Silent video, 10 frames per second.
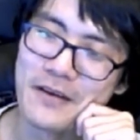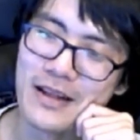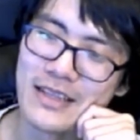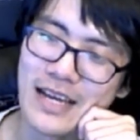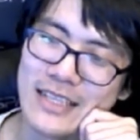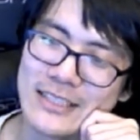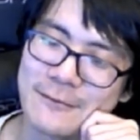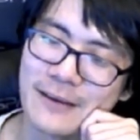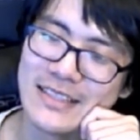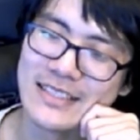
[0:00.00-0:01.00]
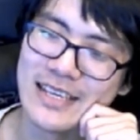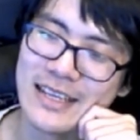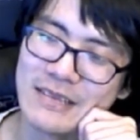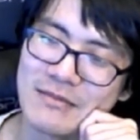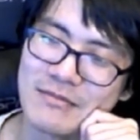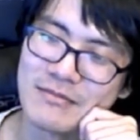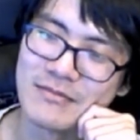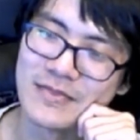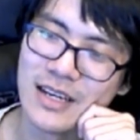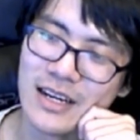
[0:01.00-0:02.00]
a nice vented
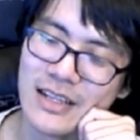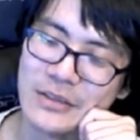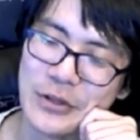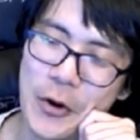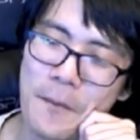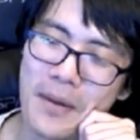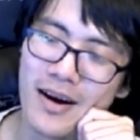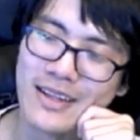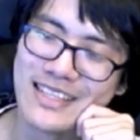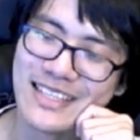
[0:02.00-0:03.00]
no moth